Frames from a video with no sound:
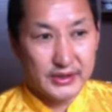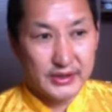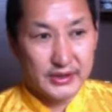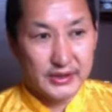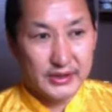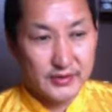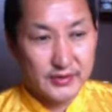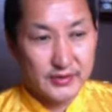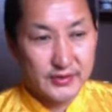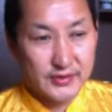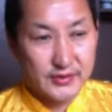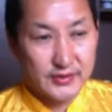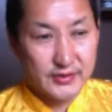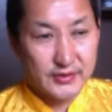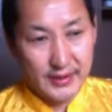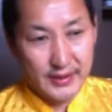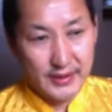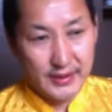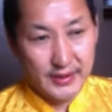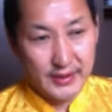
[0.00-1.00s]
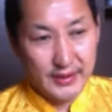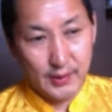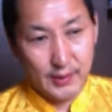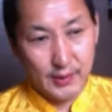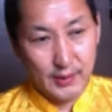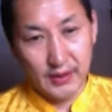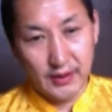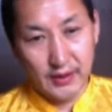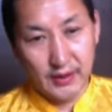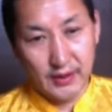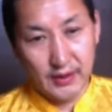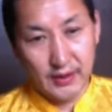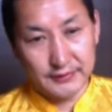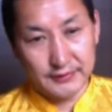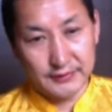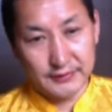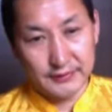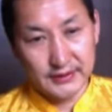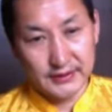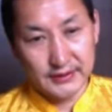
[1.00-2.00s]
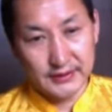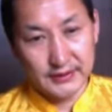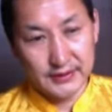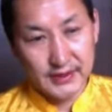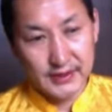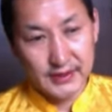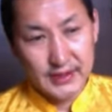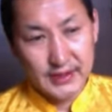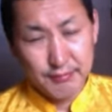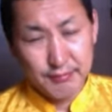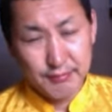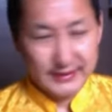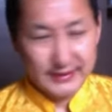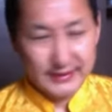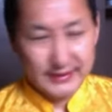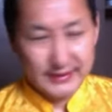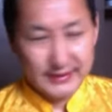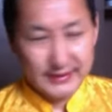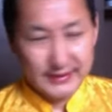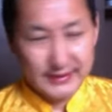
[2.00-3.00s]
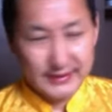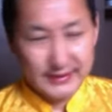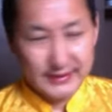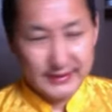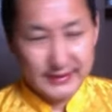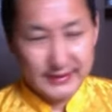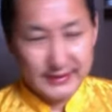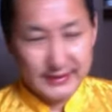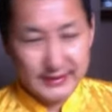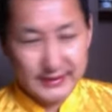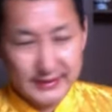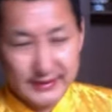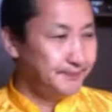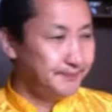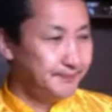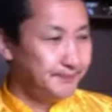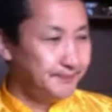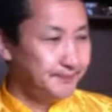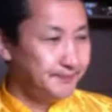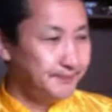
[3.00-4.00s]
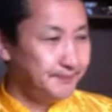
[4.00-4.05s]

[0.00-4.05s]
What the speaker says: we can't to be aware of the present moment,